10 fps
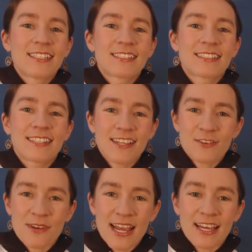Stick
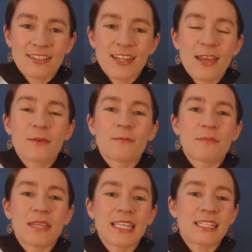around
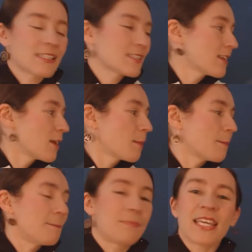means
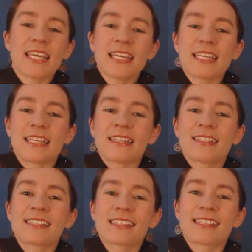B,
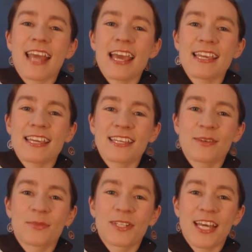stay
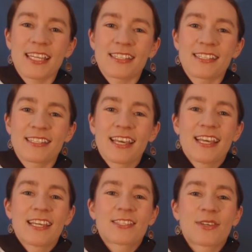in a place.
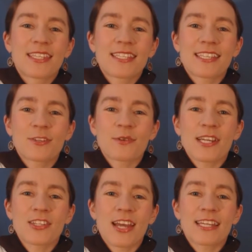So in the
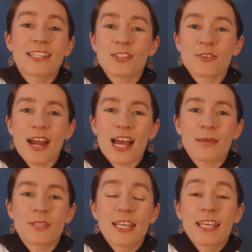situation I
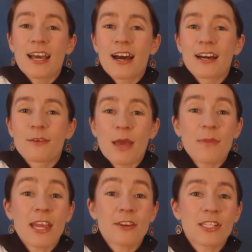described, Uh, my
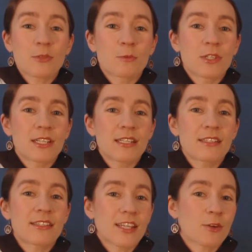parents would
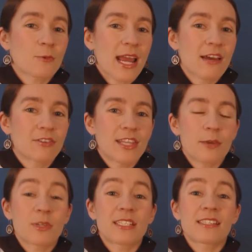stick around.
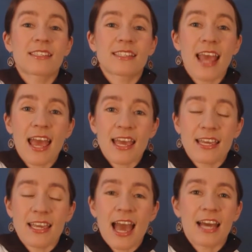They would
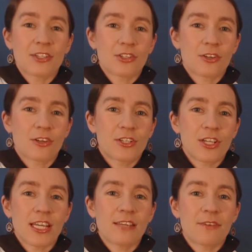stay at
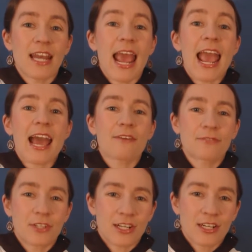church even
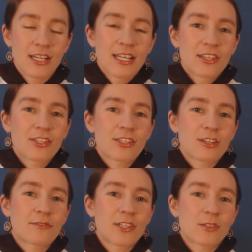after the
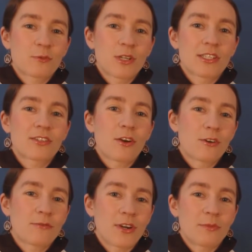service was
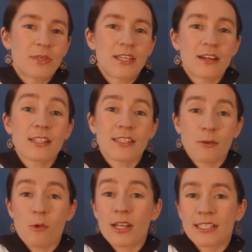over because
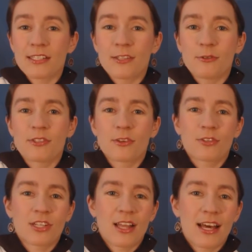they wanted to
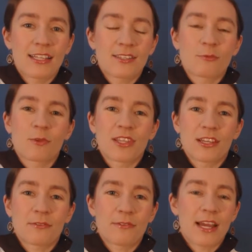socialize with
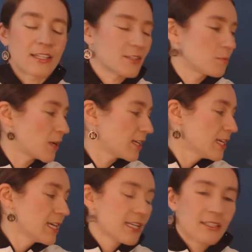their friends.
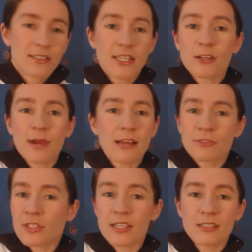But stick
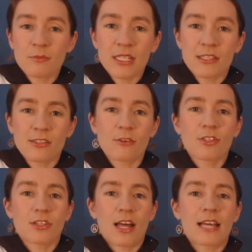around doesn't mean to
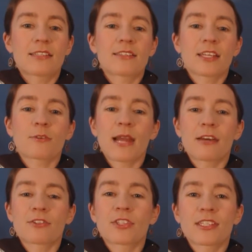socialize. Stick
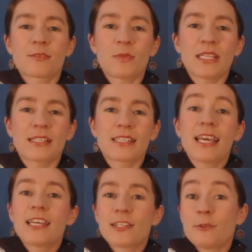around just means
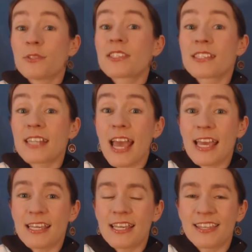to
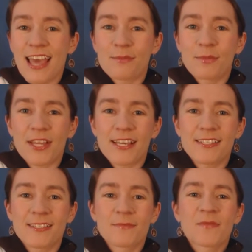stay in that
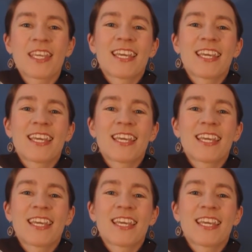place.